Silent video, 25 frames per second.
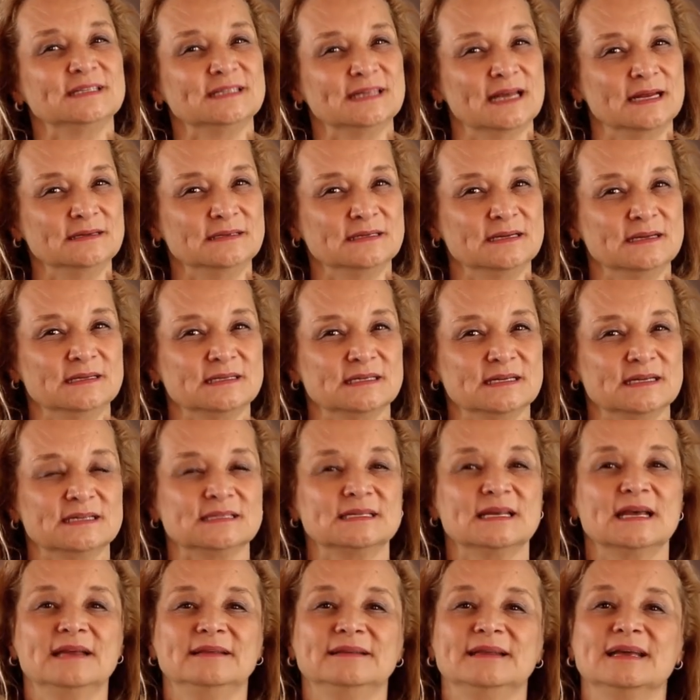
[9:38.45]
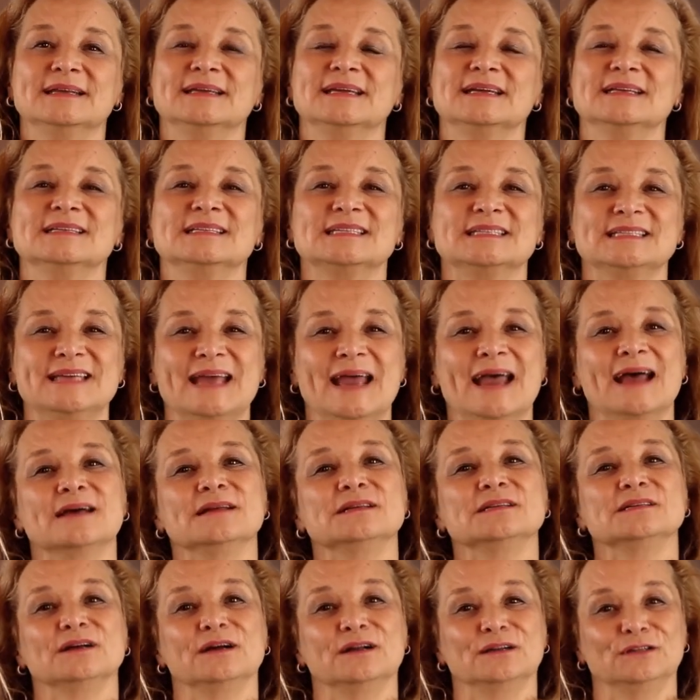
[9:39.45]
sentences that can
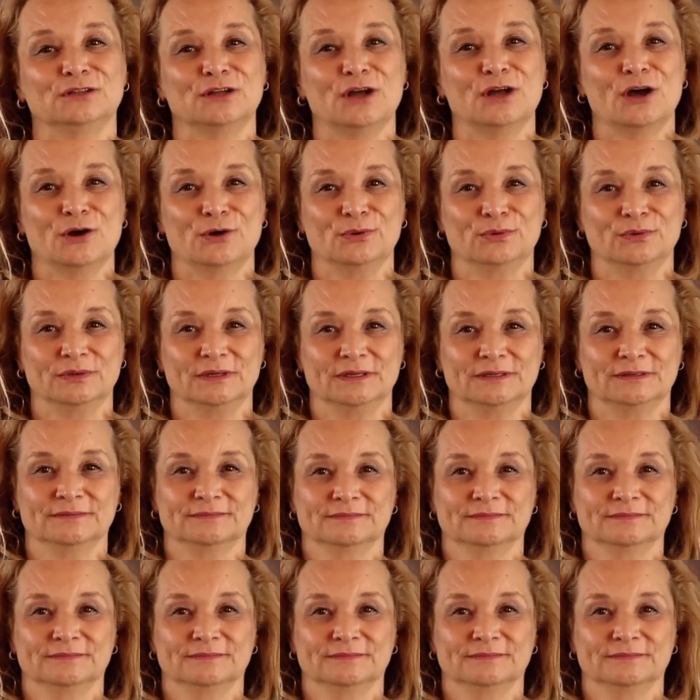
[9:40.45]
stand alone.